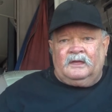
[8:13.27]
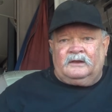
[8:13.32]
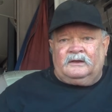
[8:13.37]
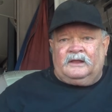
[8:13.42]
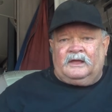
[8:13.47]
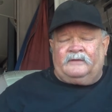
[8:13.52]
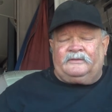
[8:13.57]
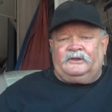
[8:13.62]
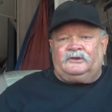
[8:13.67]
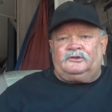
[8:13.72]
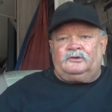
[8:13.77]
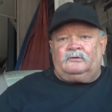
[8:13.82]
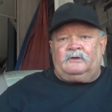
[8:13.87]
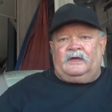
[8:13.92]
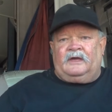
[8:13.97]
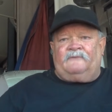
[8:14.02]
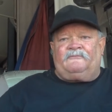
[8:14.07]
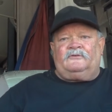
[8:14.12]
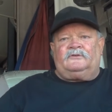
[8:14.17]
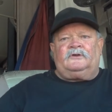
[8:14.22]
Now, they do
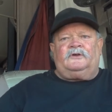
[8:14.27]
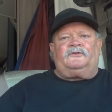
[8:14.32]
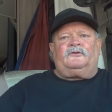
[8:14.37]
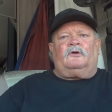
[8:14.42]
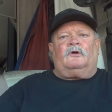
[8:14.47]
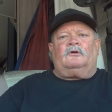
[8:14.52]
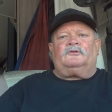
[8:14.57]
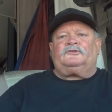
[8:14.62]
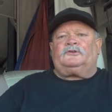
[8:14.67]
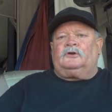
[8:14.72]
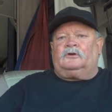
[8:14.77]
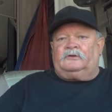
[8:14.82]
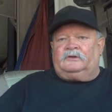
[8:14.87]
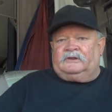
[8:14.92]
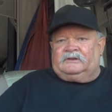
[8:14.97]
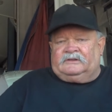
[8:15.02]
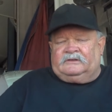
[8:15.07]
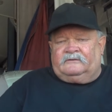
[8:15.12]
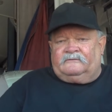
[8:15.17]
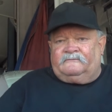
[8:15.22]
have another
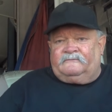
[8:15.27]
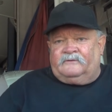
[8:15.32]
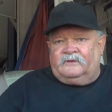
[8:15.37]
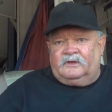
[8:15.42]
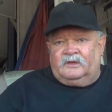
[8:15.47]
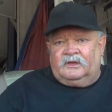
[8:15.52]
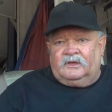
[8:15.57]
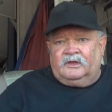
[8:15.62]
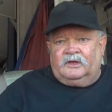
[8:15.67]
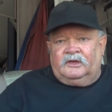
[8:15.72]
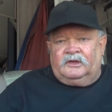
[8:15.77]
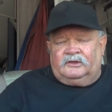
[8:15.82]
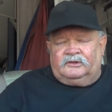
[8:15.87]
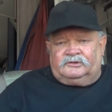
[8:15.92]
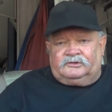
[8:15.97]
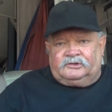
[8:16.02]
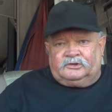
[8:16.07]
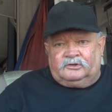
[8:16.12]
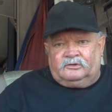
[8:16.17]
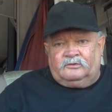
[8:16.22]
alternative
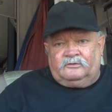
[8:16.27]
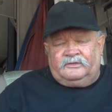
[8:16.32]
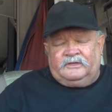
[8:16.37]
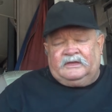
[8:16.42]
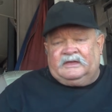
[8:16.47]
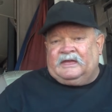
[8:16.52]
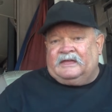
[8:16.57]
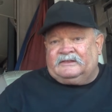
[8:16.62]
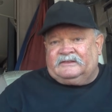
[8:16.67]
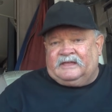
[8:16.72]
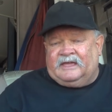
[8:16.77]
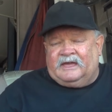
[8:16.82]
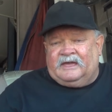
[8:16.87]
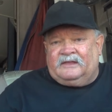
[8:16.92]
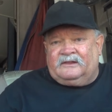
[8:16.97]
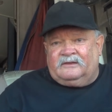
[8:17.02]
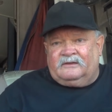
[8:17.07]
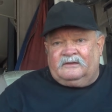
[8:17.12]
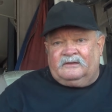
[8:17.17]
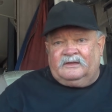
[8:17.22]
to the
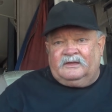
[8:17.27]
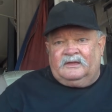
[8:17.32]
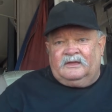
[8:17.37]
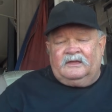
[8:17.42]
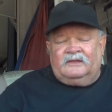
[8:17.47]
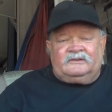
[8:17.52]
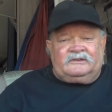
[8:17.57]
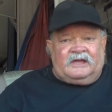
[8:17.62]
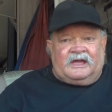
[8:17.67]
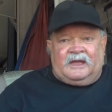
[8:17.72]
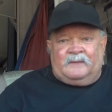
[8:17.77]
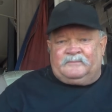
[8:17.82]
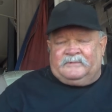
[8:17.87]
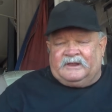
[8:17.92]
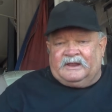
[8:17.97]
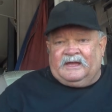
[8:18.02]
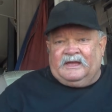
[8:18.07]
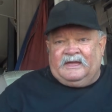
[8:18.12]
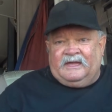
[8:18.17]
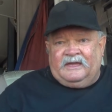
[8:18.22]
antenna type
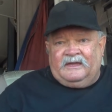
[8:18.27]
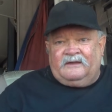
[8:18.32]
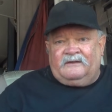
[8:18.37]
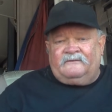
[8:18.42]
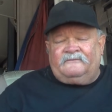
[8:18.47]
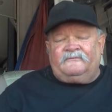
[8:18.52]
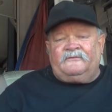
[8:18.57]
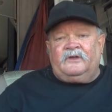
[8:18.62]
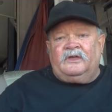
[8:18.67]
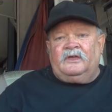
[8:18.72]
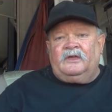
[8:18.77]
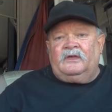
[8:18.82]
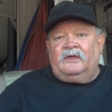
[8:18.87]
that I have.